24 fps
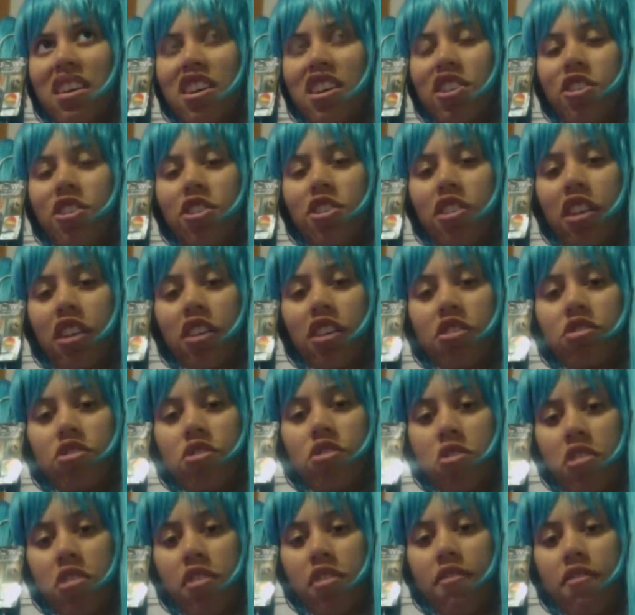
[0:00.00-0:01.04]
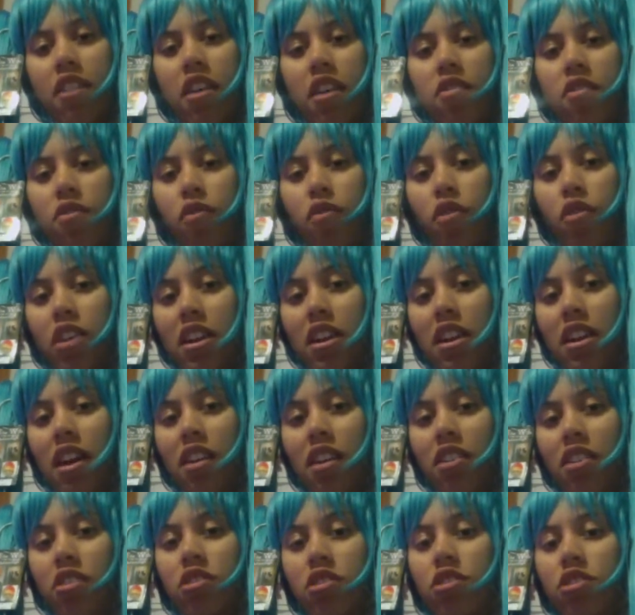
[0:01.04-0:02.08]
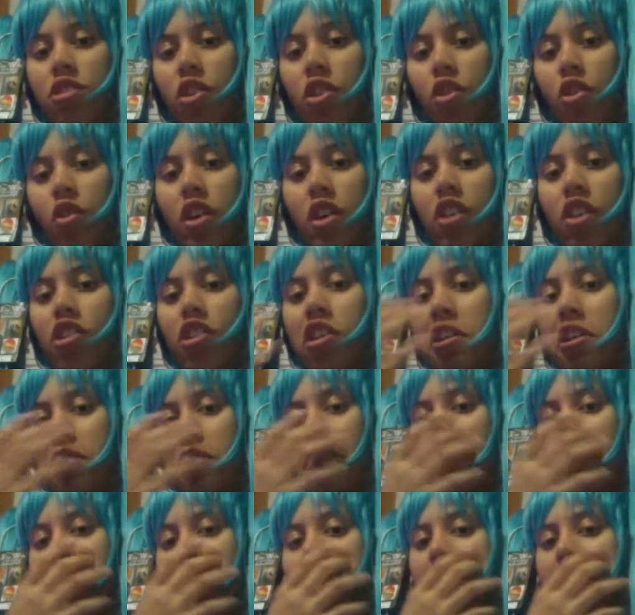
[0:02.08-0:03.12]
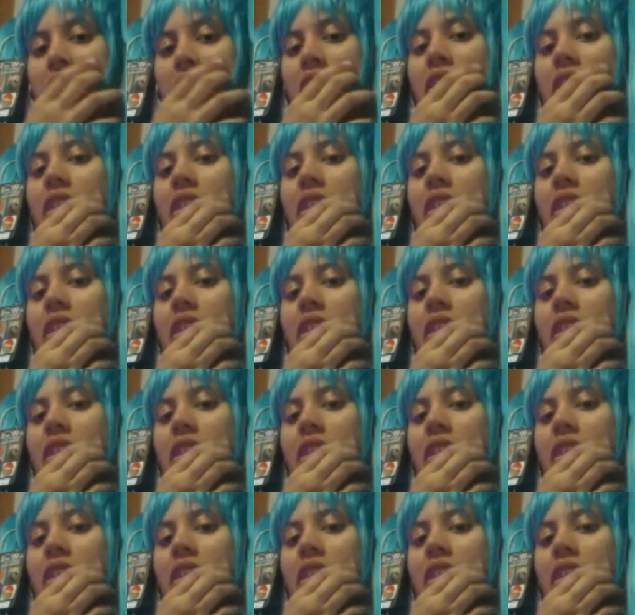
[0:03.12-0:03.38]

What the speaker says: like $35 to $40, so it could be